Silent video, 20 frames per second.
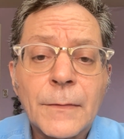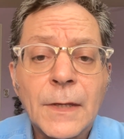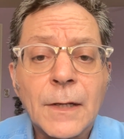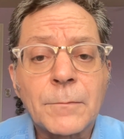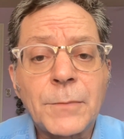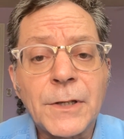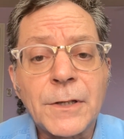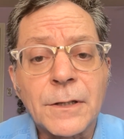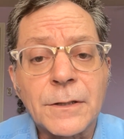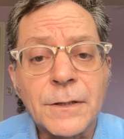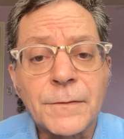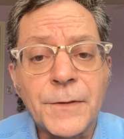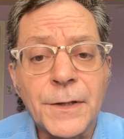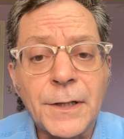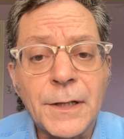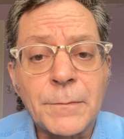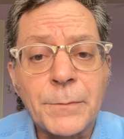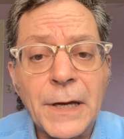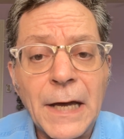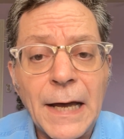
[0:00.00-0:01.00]
because of the
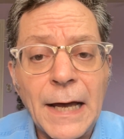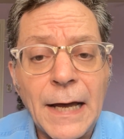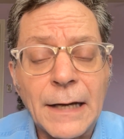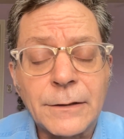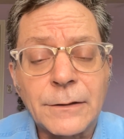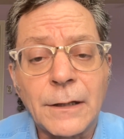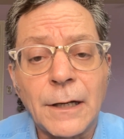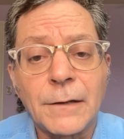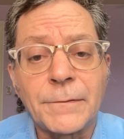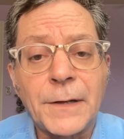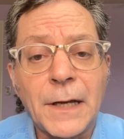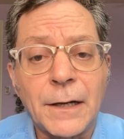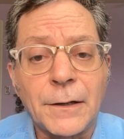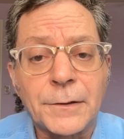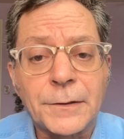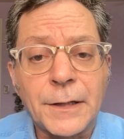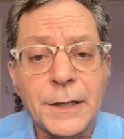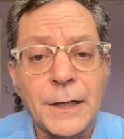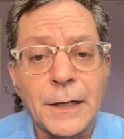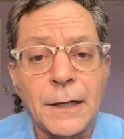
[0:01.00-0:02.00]
impact of
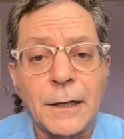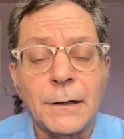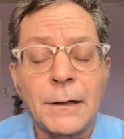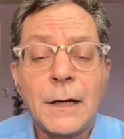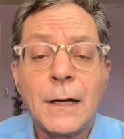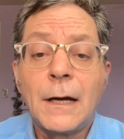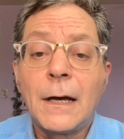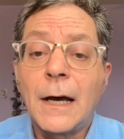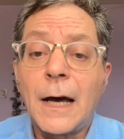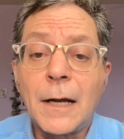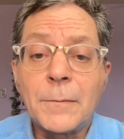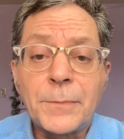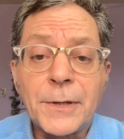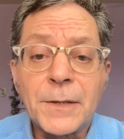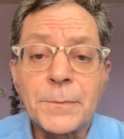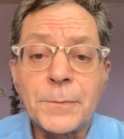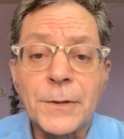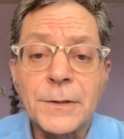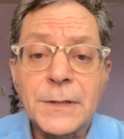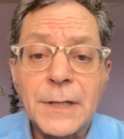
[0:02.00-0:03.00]
healthcare on
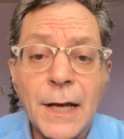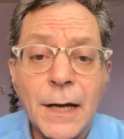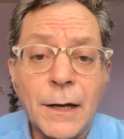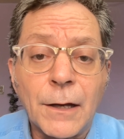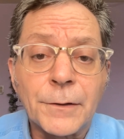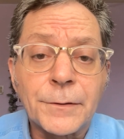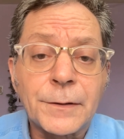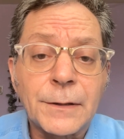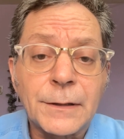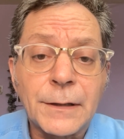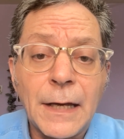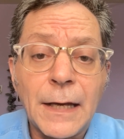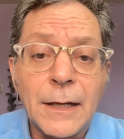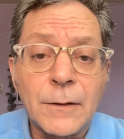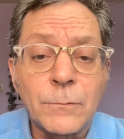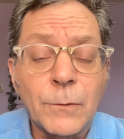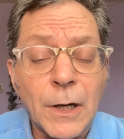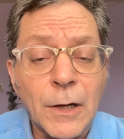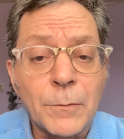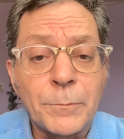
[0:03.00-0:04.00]
people's health
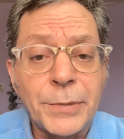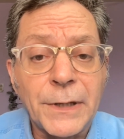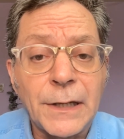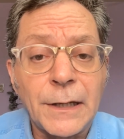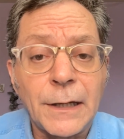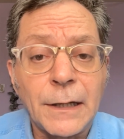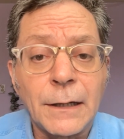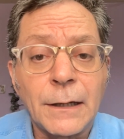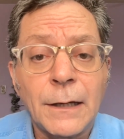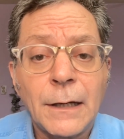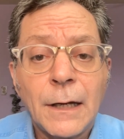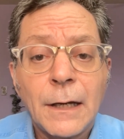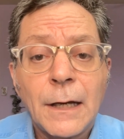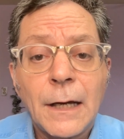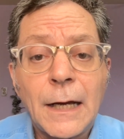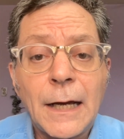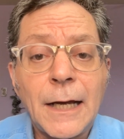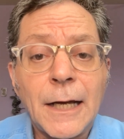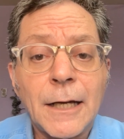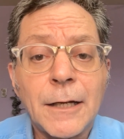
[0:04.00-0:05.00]
and well-being
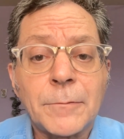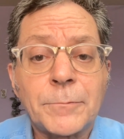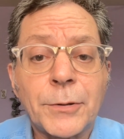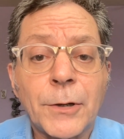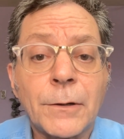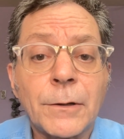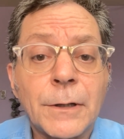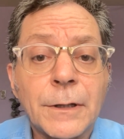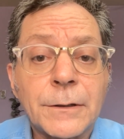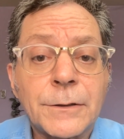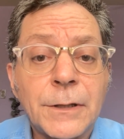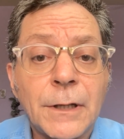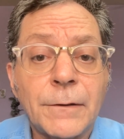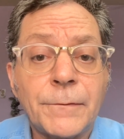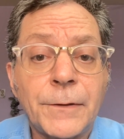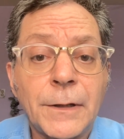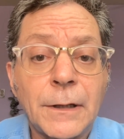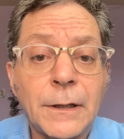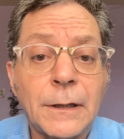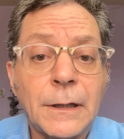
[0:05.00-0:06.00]
and
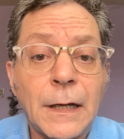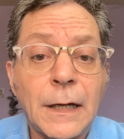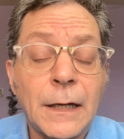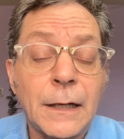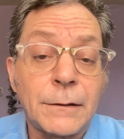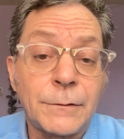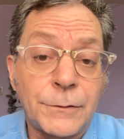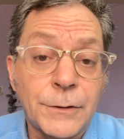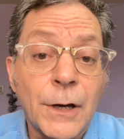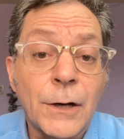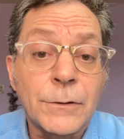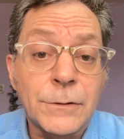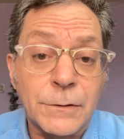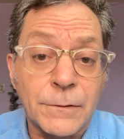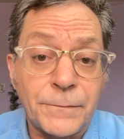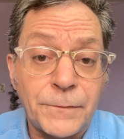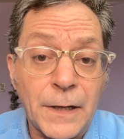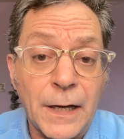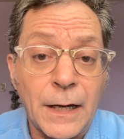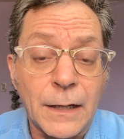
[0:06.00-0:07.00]
productivity. And those
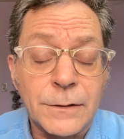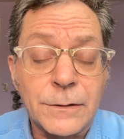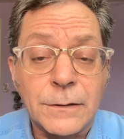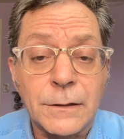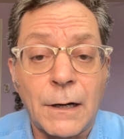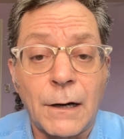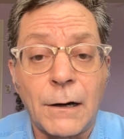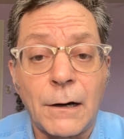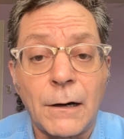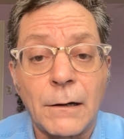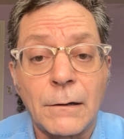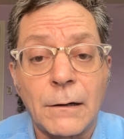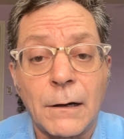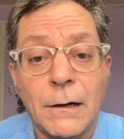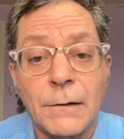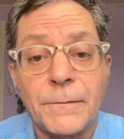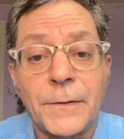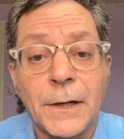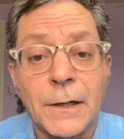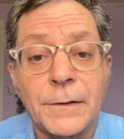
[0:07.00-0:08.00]
effects
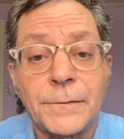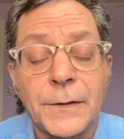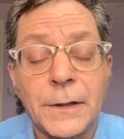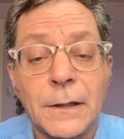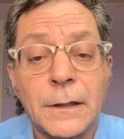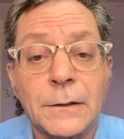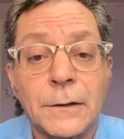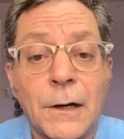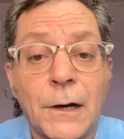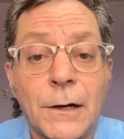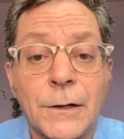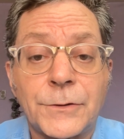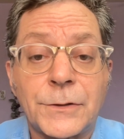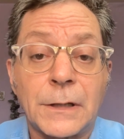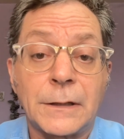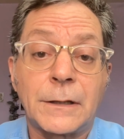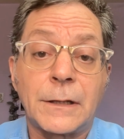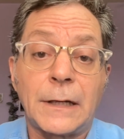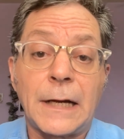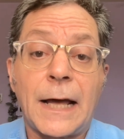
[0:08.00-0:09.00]
are very, very large
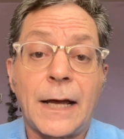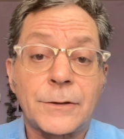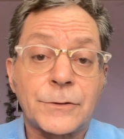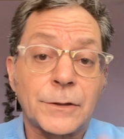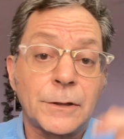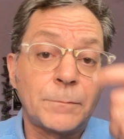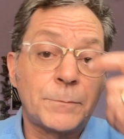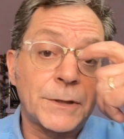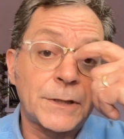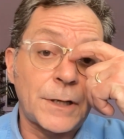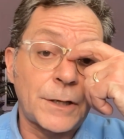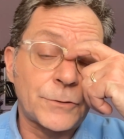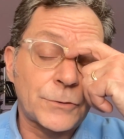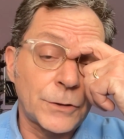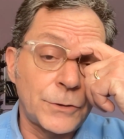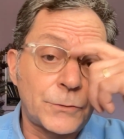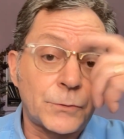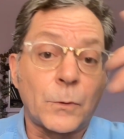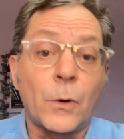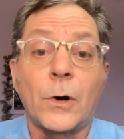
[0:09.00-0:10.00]
and can actually
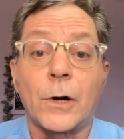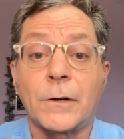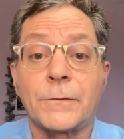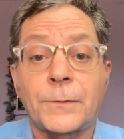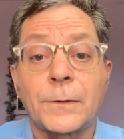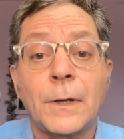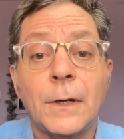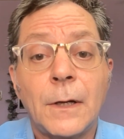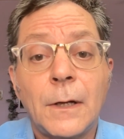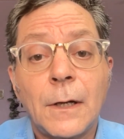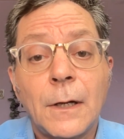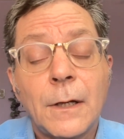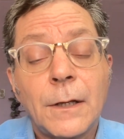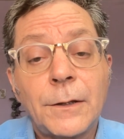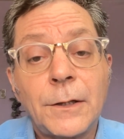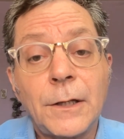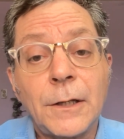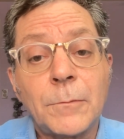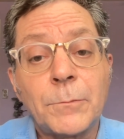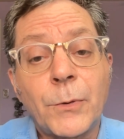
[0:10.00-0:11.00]
potentially dwarf
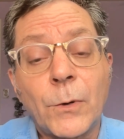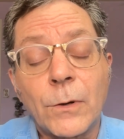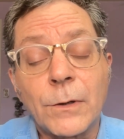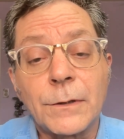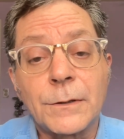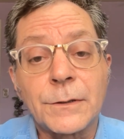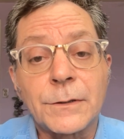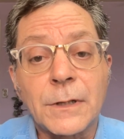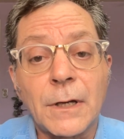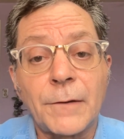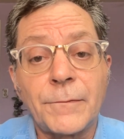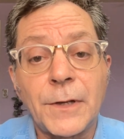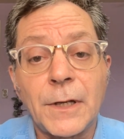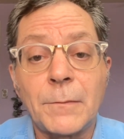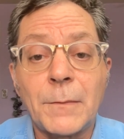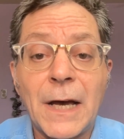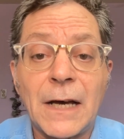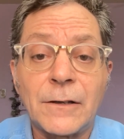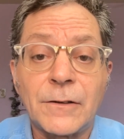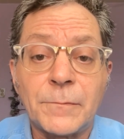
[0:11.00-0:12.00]
the importance of the
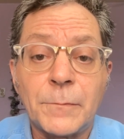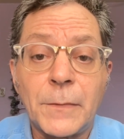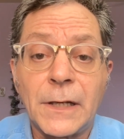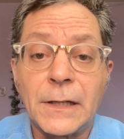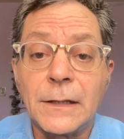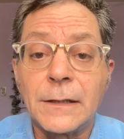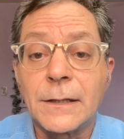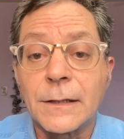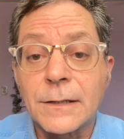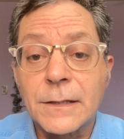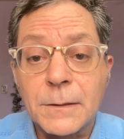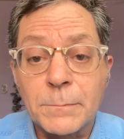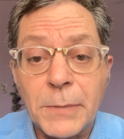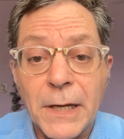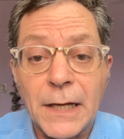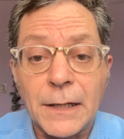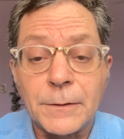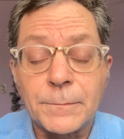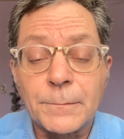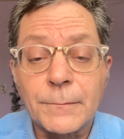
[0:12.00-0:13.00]
amount of money that's
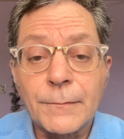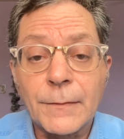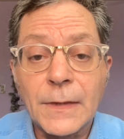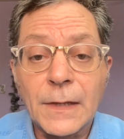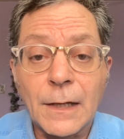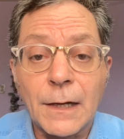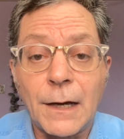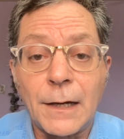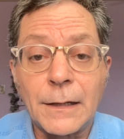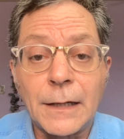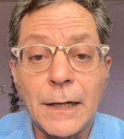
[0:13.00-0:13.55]
spent on